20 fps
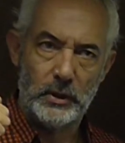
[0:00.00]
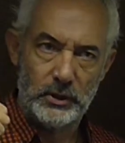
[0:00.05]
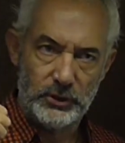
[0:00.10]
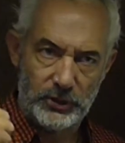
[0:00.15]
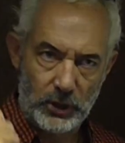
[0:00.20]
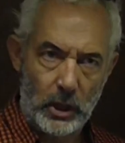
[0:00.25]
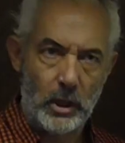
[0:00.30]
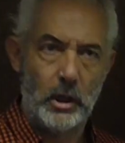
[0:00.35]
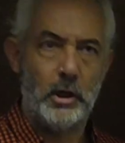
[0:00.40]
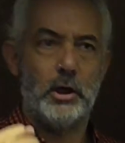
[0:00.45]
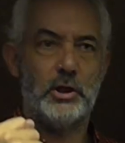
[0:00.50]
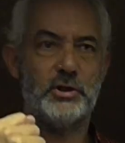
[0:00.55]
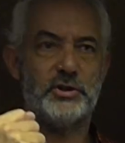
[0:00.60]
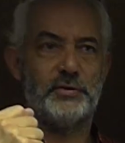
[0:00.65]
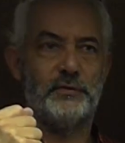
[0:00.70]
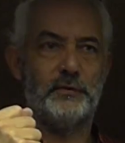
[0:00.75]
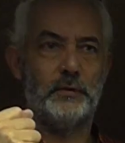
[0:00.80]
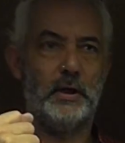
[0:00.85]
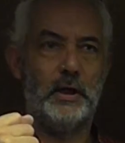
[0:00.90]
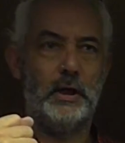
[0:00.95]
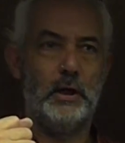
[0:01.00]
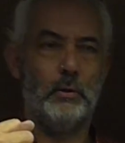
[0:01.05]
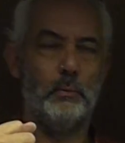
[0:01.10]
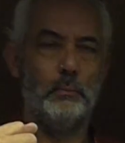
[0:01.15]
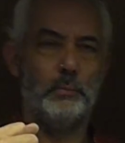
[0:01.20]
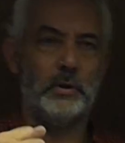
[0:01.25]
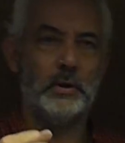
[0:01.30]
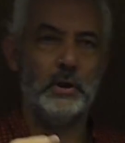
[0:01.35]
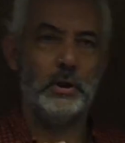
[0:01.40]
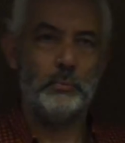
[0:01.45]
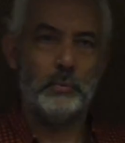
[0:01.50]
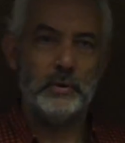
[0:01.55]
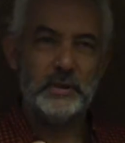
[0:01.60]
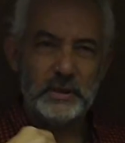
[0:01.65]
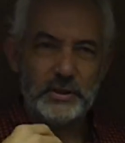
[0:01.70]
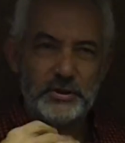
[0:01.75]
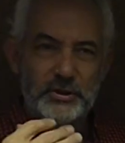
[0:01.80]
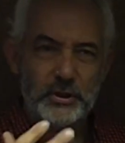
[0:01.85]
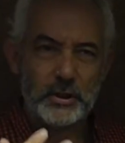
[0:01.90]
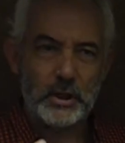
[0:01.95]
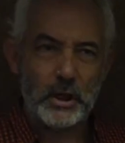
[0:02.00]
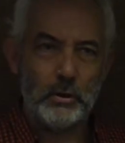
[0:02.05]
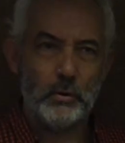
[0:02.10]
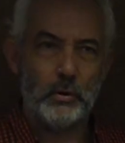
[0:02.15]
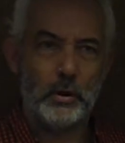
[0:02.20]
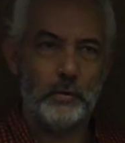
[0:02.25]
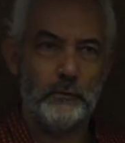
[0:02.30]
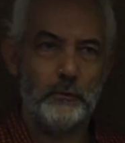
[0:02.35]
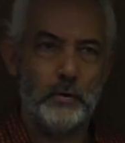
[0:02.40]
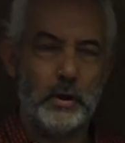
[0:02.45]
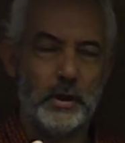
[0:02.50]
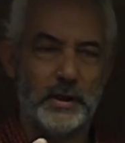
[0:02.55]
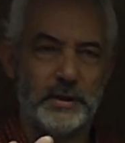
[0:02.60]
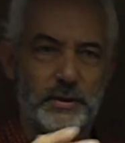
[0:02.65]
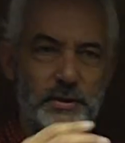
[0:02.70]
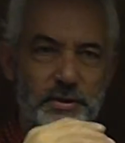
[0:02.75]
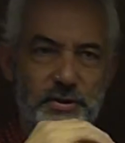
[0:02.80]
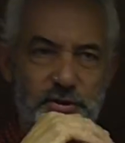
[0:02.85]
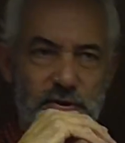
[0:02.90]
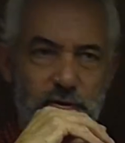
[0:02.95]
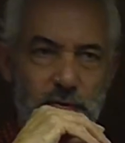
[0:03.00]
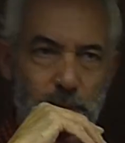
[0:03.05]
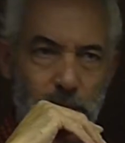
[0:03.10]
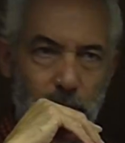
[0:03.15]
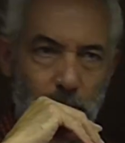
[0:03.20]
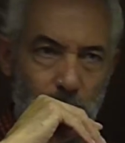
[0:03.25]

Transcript: to ask for help. We need to know our rights.